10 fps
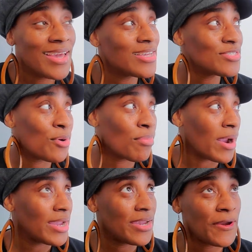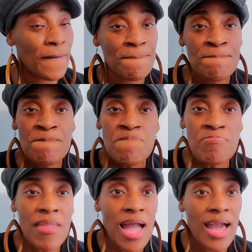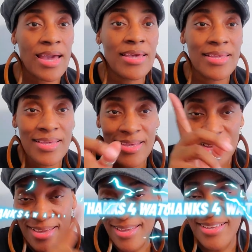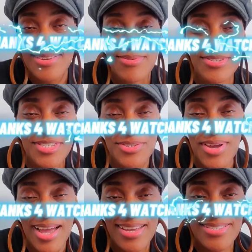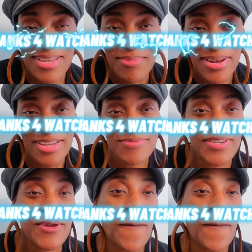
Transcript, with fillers: It's so bright in here. I will see you guys in my next video.